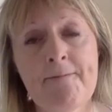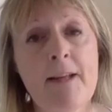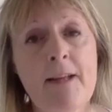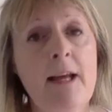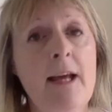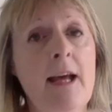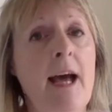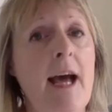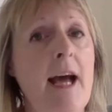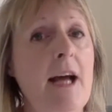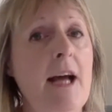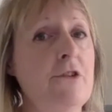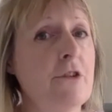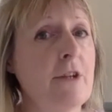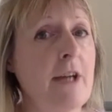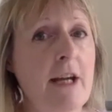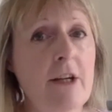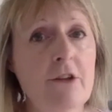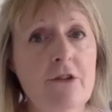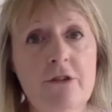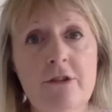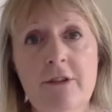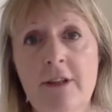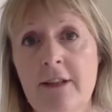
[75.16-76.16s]

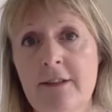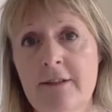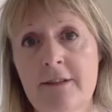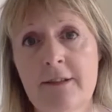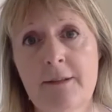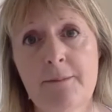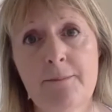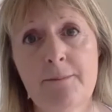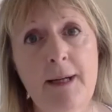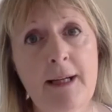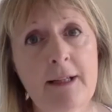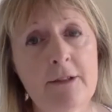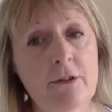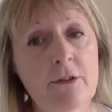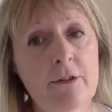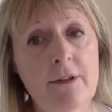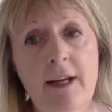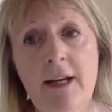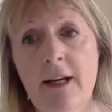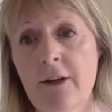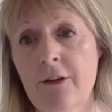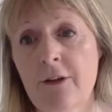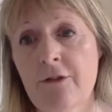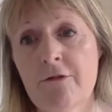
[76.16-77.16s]
Education has an impact on
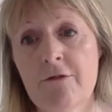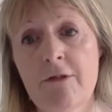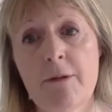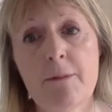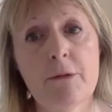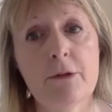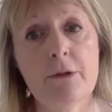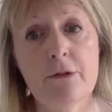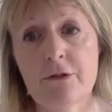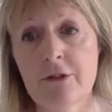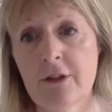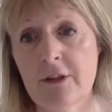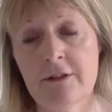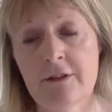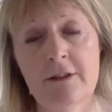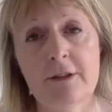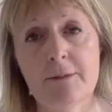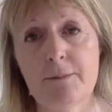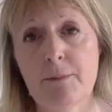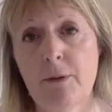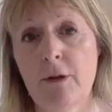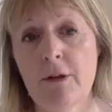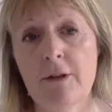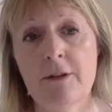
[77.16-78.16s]
health, criminal justice
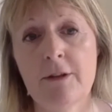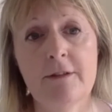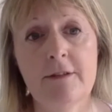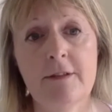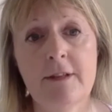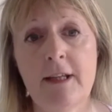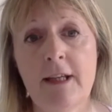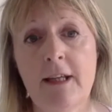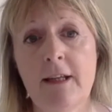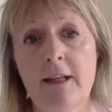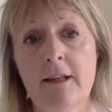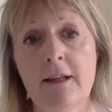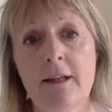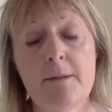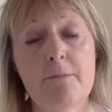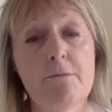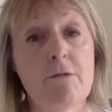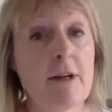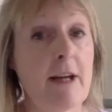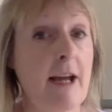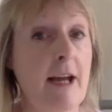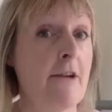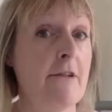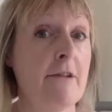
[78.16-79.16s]
policy,
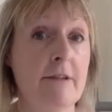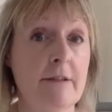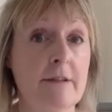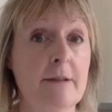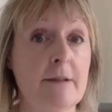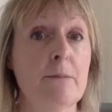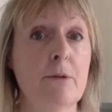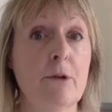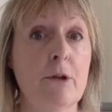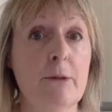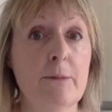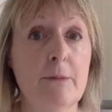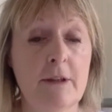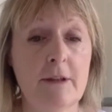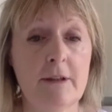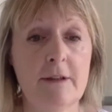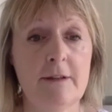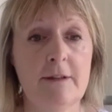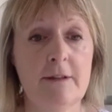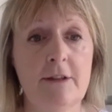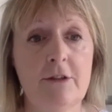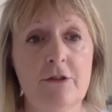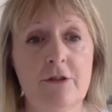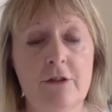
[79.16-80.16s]
precarious employment
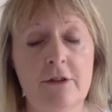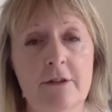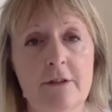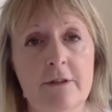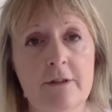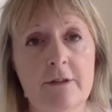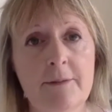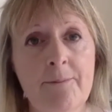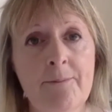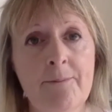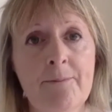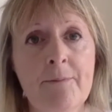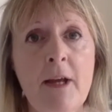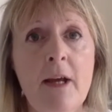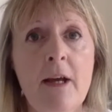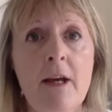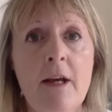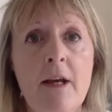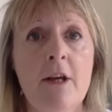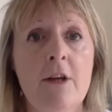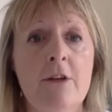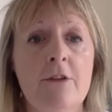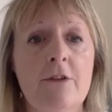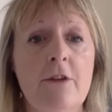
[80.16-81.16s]
conditions.
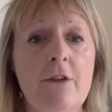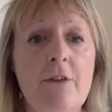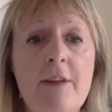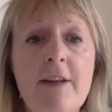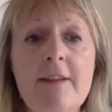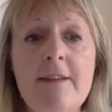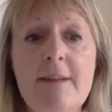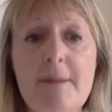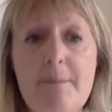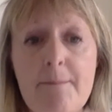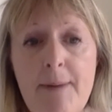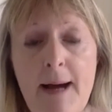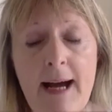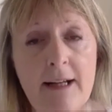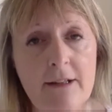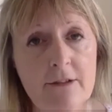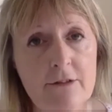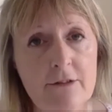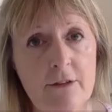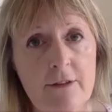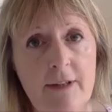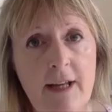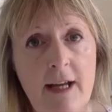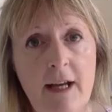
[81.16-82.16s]
So these
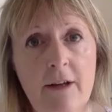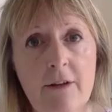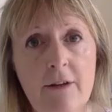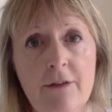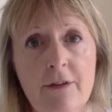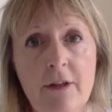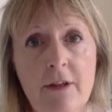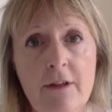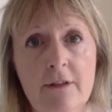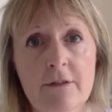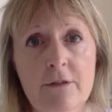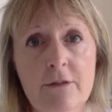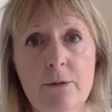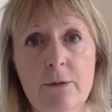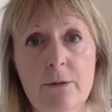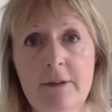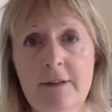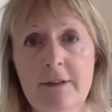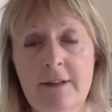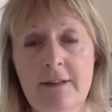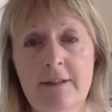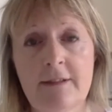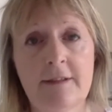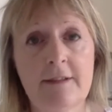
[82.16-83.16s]
impacts on health aren't
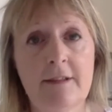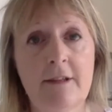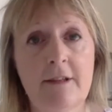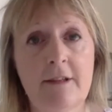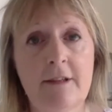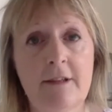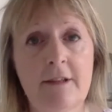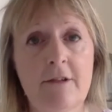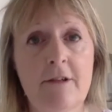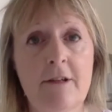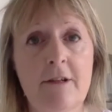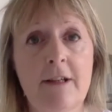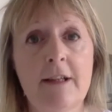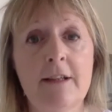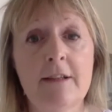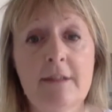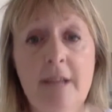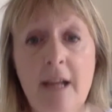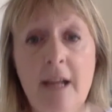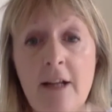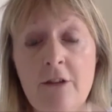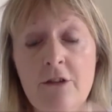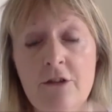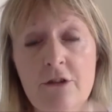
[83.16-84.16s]
always necessarily
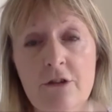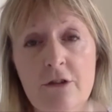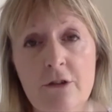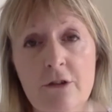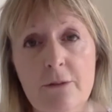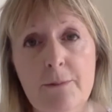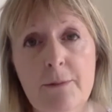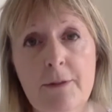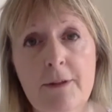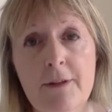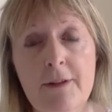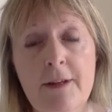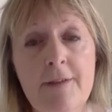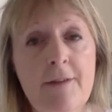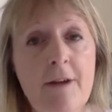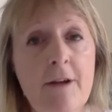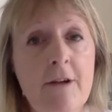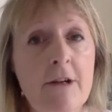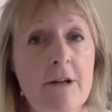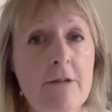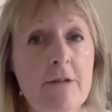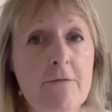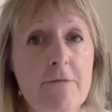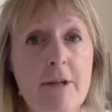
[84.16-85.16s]
intentional, but they're
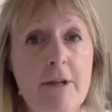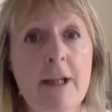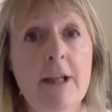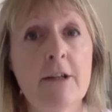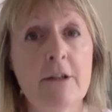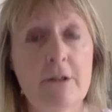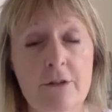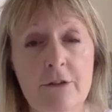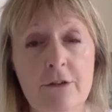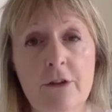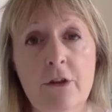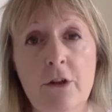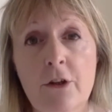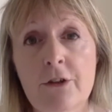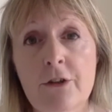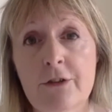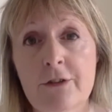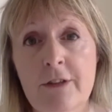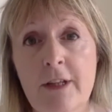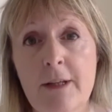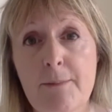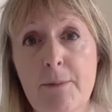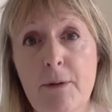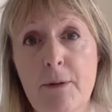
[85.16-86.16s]
very real, and the costs
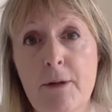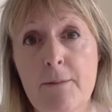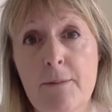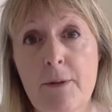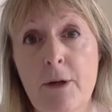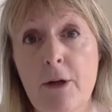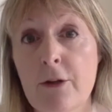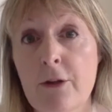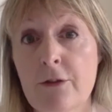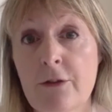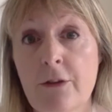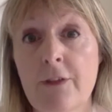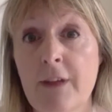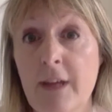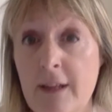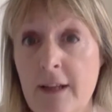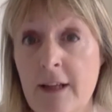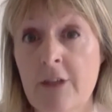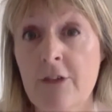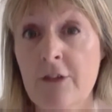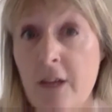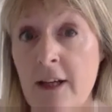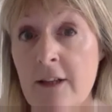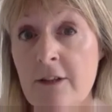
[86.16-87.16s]
they impose on the
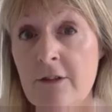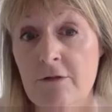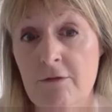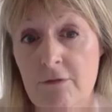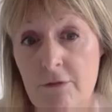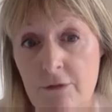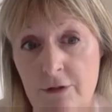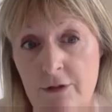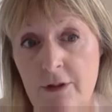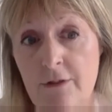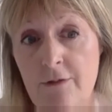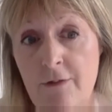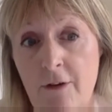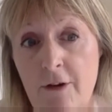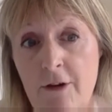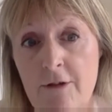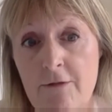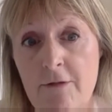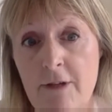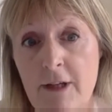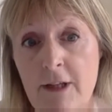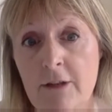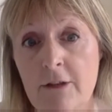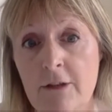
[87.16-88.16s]
NHS are also very
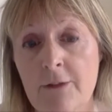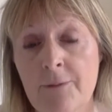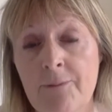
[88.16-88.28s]
real.